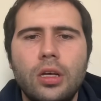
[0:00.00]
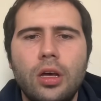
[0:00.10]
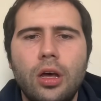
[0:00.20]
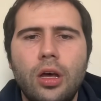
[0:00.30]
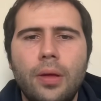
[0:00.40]

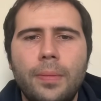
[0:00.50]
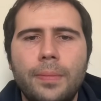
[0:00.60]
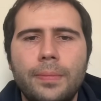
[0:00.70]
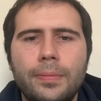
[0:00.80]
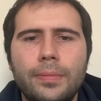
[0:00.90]

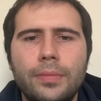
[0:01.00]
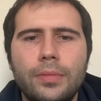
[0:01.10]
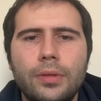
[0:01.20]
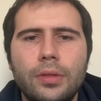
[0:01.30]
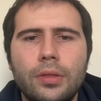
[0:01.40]

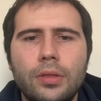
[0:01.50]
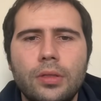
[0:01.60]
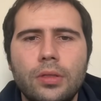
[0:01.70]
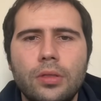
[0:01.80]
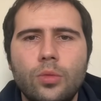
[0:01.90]

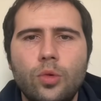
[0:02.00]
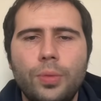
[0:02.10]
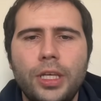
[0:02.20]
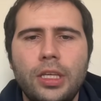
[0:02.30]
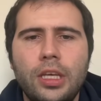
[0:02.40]
We'll
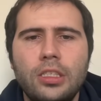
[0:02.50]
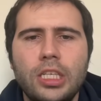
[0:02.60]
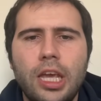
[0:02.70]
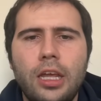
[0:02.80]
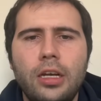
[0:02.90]
play king
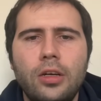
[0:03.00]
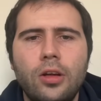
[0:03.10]
d8.